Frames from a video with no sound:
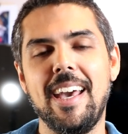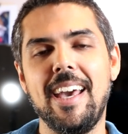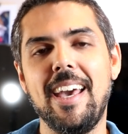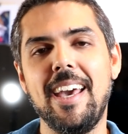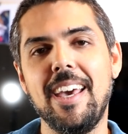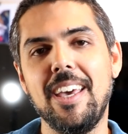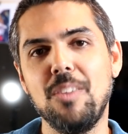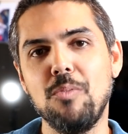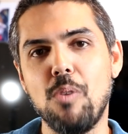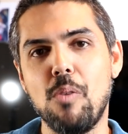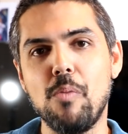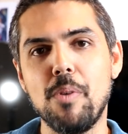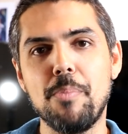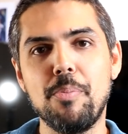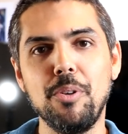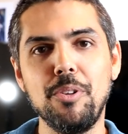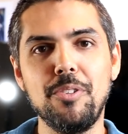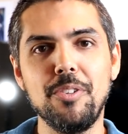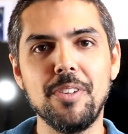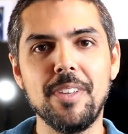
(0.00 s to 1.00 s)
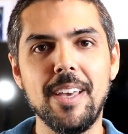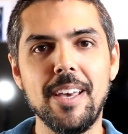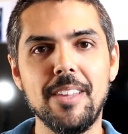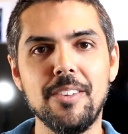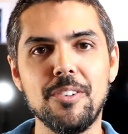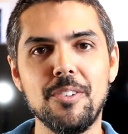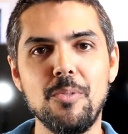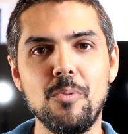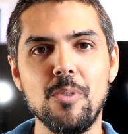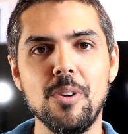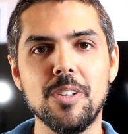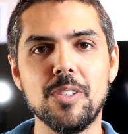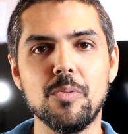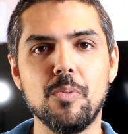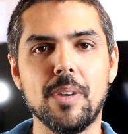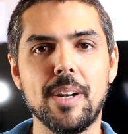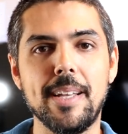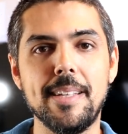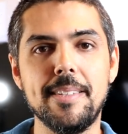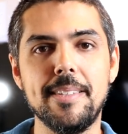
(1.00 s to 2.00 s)
and what we put together
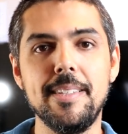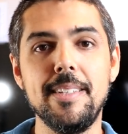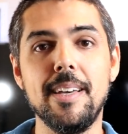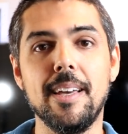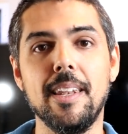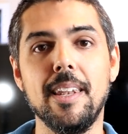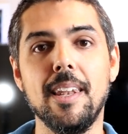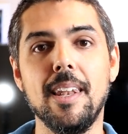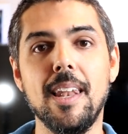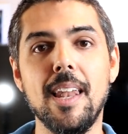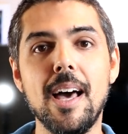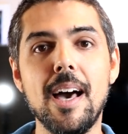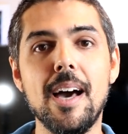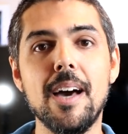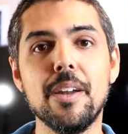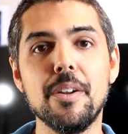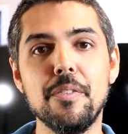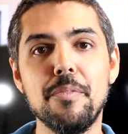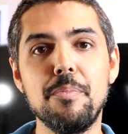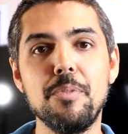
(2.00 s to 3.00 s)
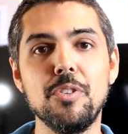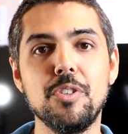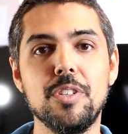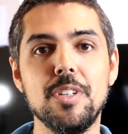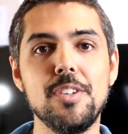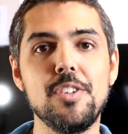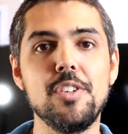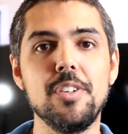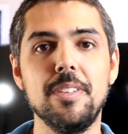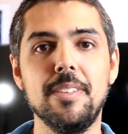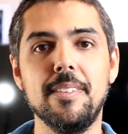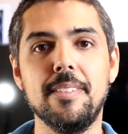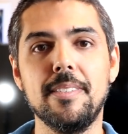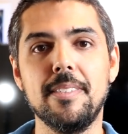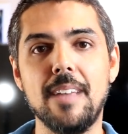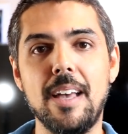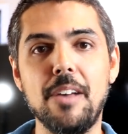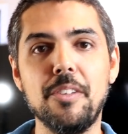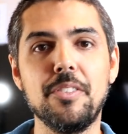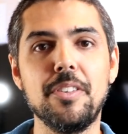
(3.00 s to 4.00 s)
was what I see a lot of
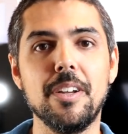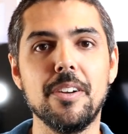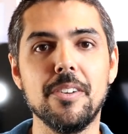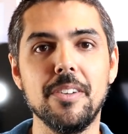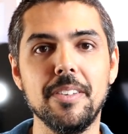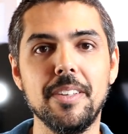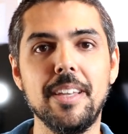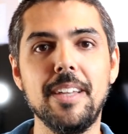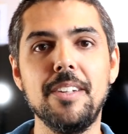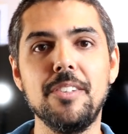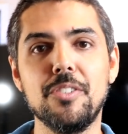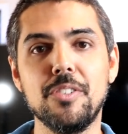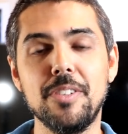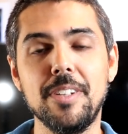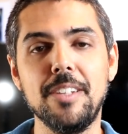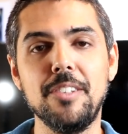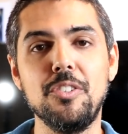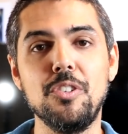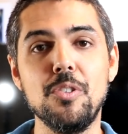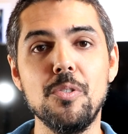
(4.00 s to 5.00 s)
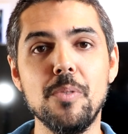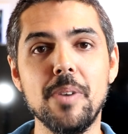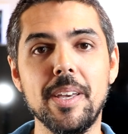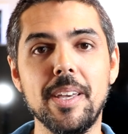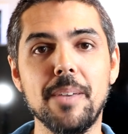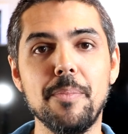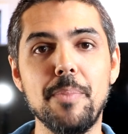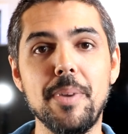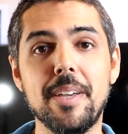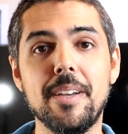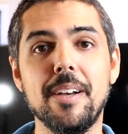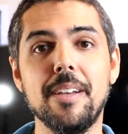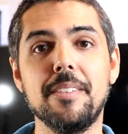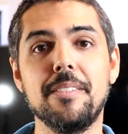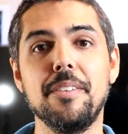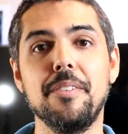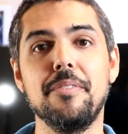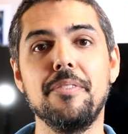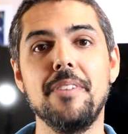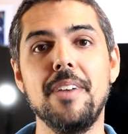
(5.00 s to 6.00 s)
musicians out there on the internet doing
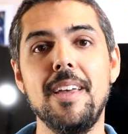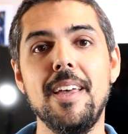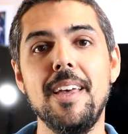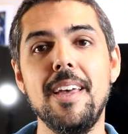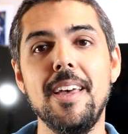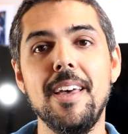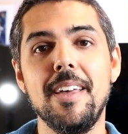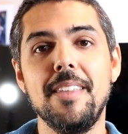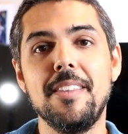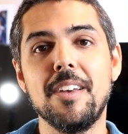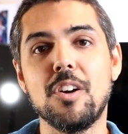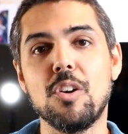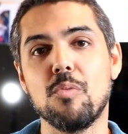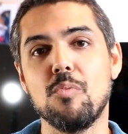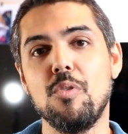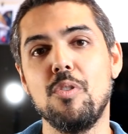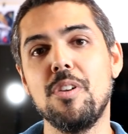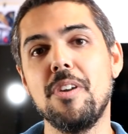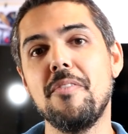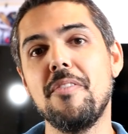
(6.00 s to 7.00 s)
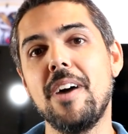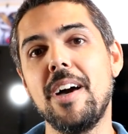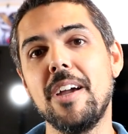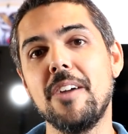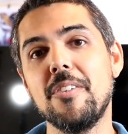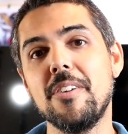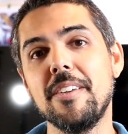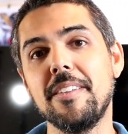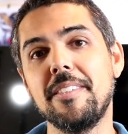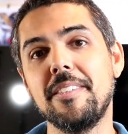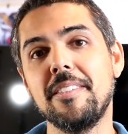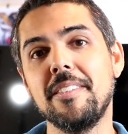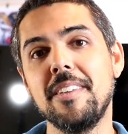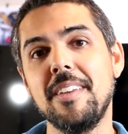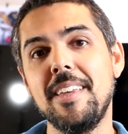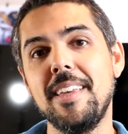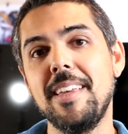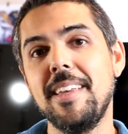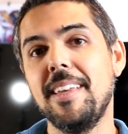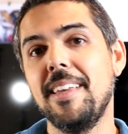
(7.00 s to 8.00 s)
because of the coronavirus,
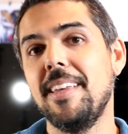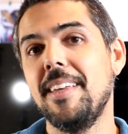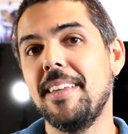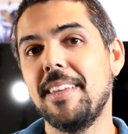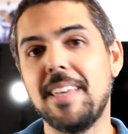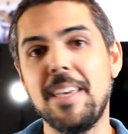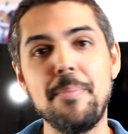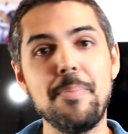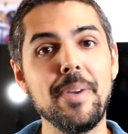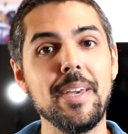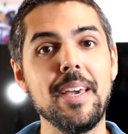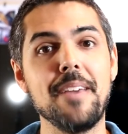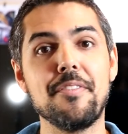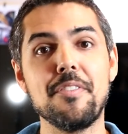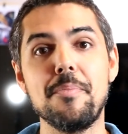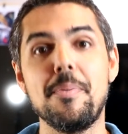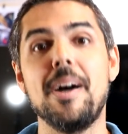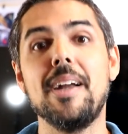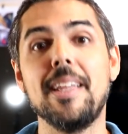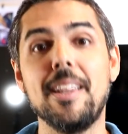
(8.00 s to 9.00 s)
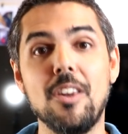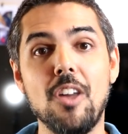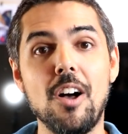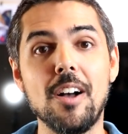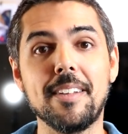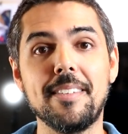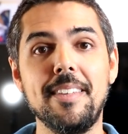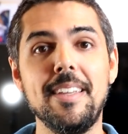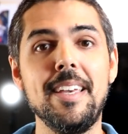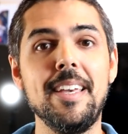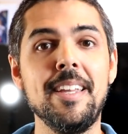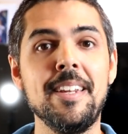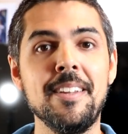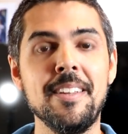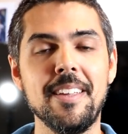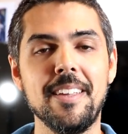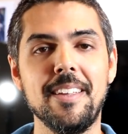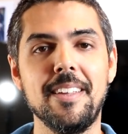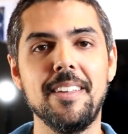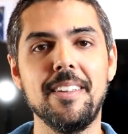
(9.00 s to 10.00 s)
keeping everybody locked
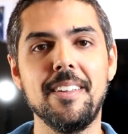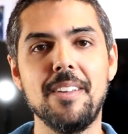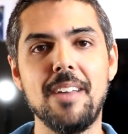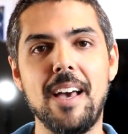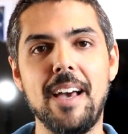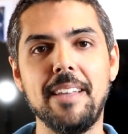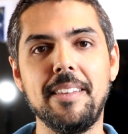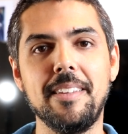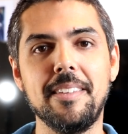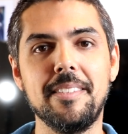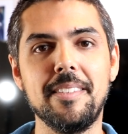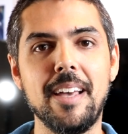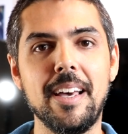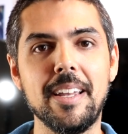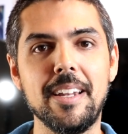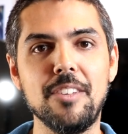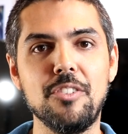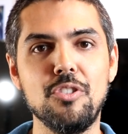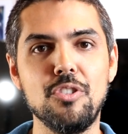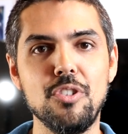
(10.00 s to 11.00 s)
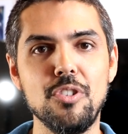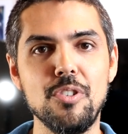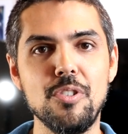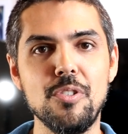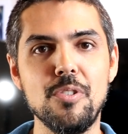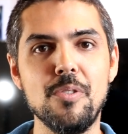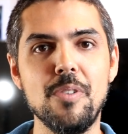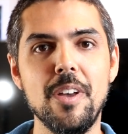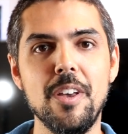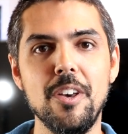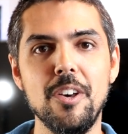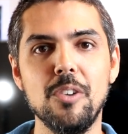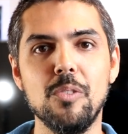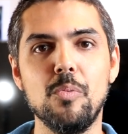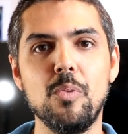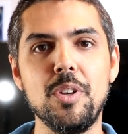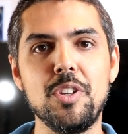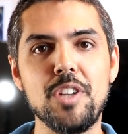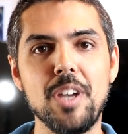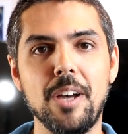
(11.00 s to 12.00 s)
in. I decided to
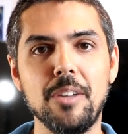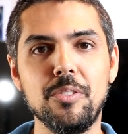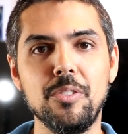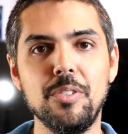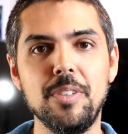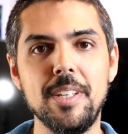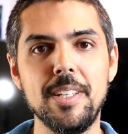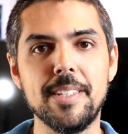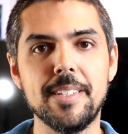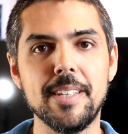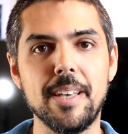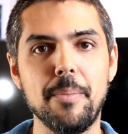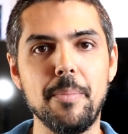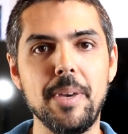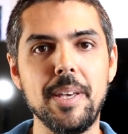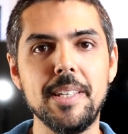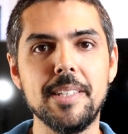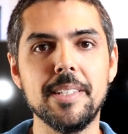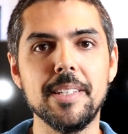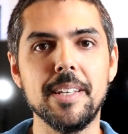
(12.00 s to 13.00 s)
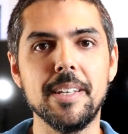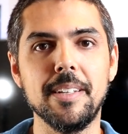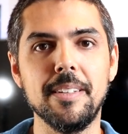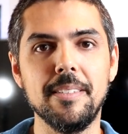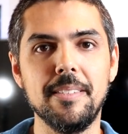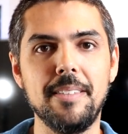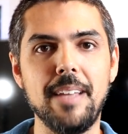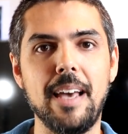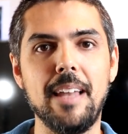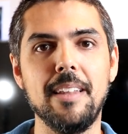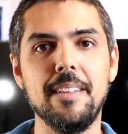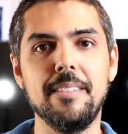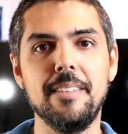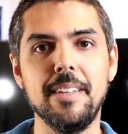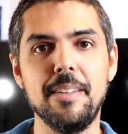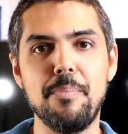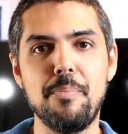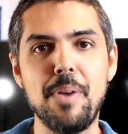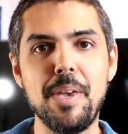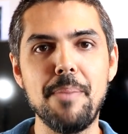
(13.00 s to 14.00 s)
reach out to these amazing,
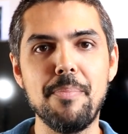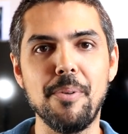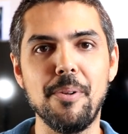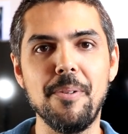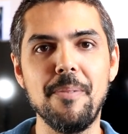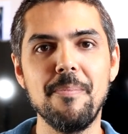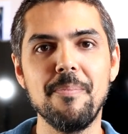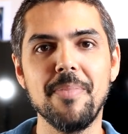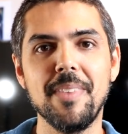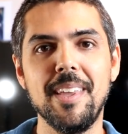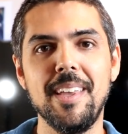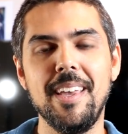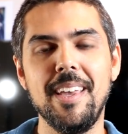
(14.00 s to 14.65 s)
talented people,